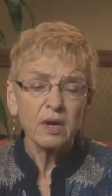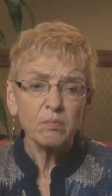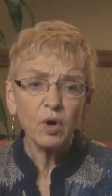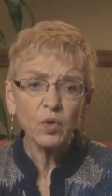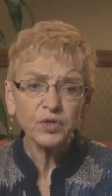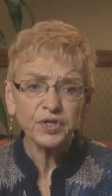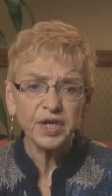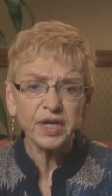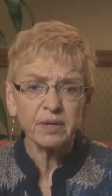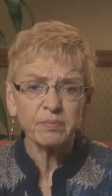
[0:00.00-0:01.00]
Most
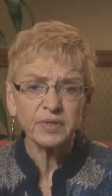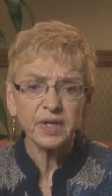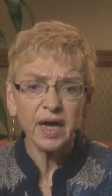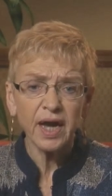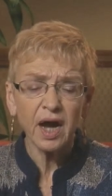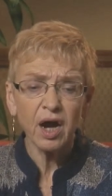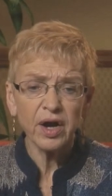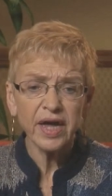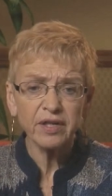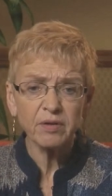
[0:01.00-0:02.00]
teams are
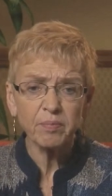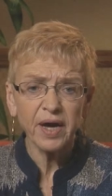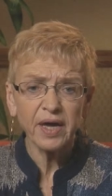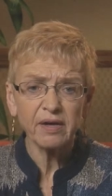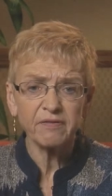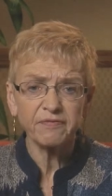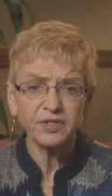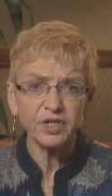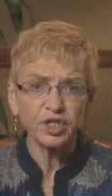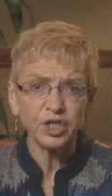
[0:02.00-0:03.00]
headed by a
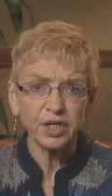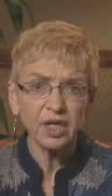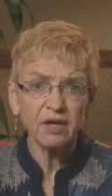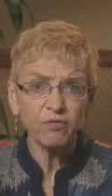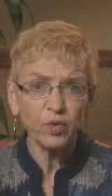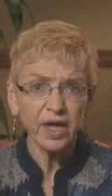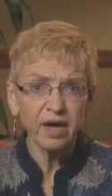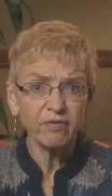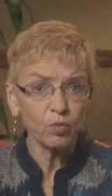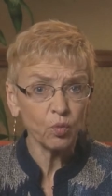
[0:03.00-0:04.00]
physician if we
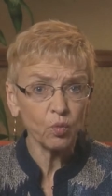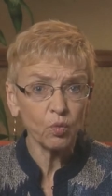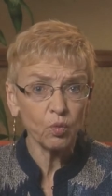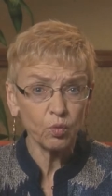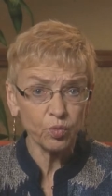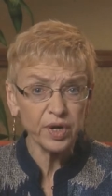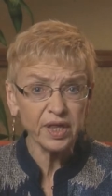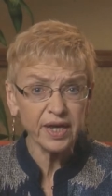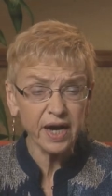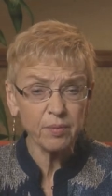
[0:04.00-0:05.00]
have a
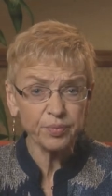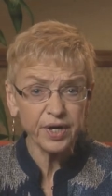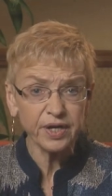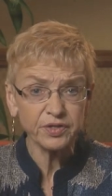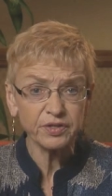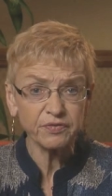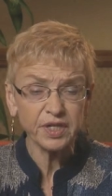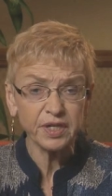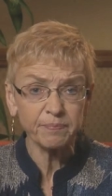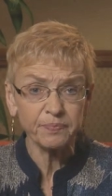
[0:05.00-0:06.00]
really comprehensive
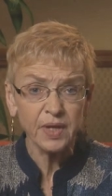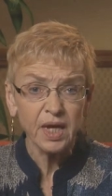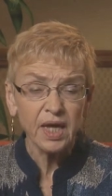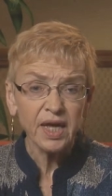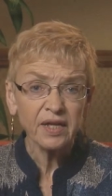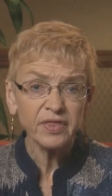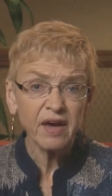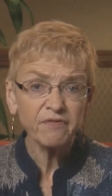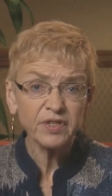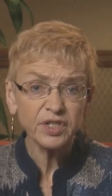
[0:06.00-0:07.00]
team. And
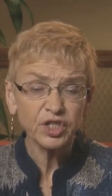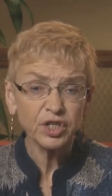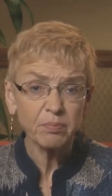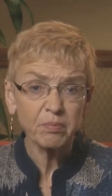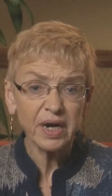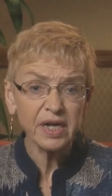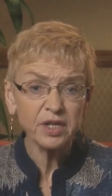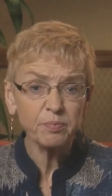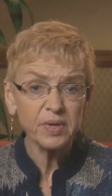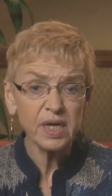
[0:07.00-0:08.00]
that physician
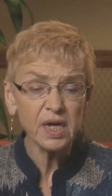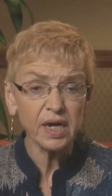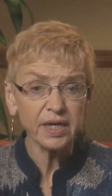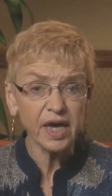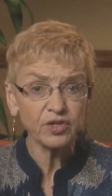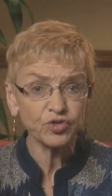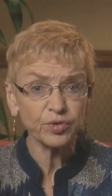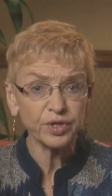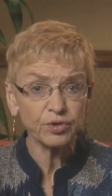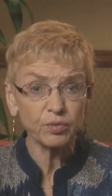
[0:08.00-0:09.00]
might be a
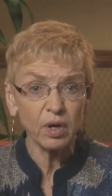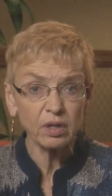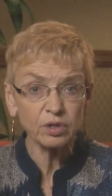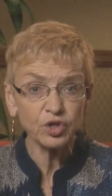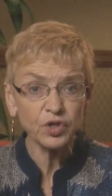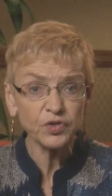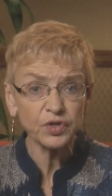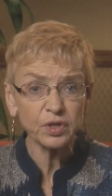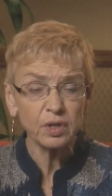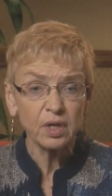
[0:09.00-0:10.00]

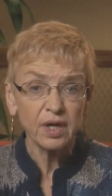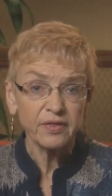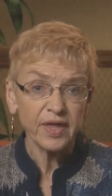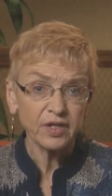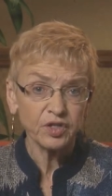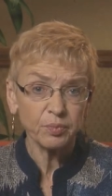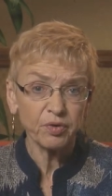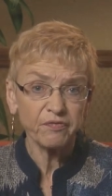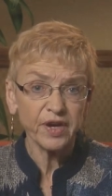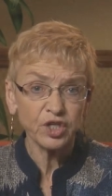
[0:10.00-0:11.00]
gastroenterologist. That's the
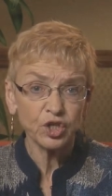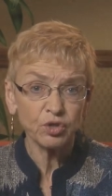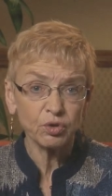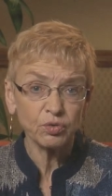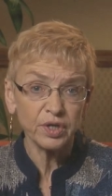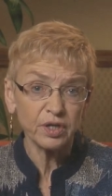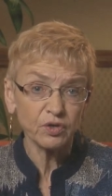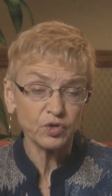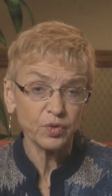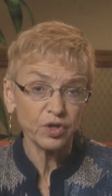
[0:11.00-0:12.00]
professional who
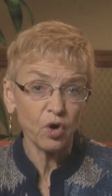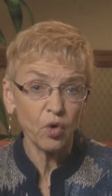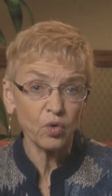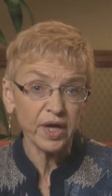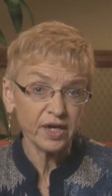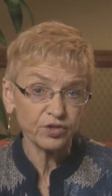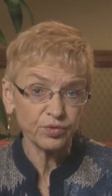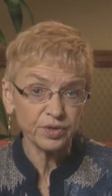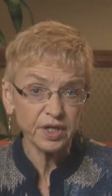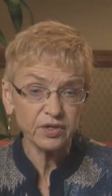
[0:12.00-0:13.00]
deals with the whole
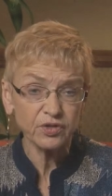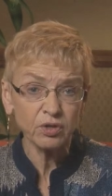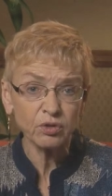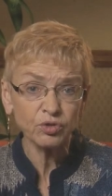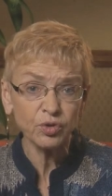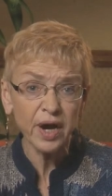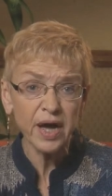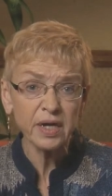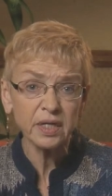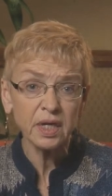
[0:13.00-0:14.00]
gastrointestinal
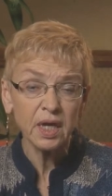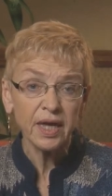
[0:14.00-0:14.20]
tract.